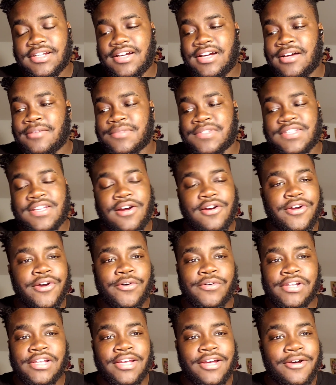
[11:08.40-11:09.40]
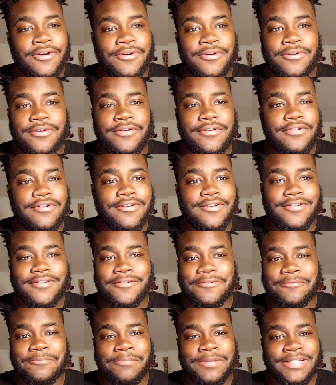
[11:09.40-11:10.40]
I'm sorry, Julio,
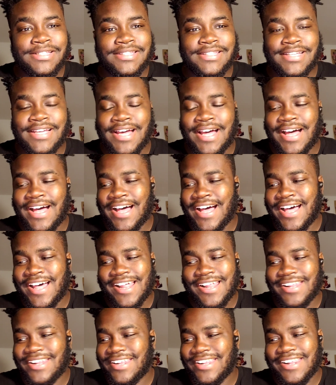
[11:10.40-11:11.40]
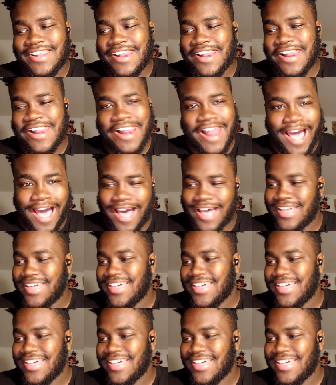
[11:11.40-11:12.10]
but nah.